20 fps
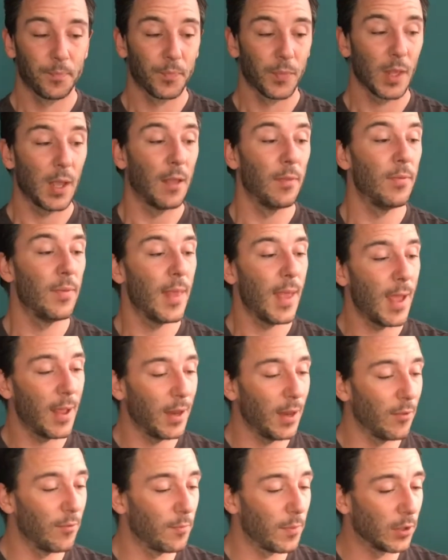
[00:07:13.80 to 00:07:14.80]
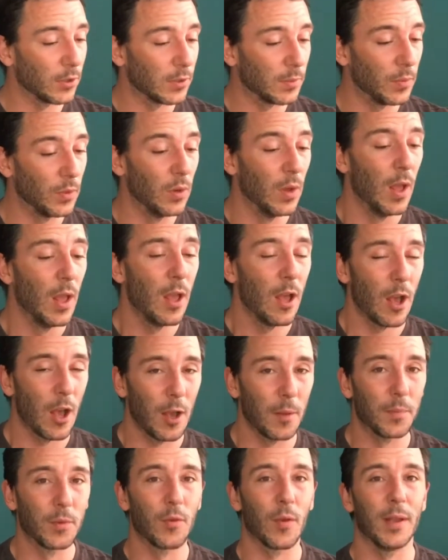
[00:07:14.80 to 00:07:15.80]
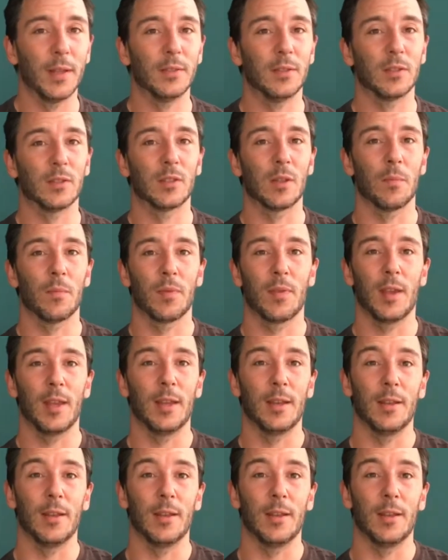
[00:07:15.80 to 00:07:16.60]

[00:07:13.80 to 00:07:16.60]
And then, if possible, upgrade to something.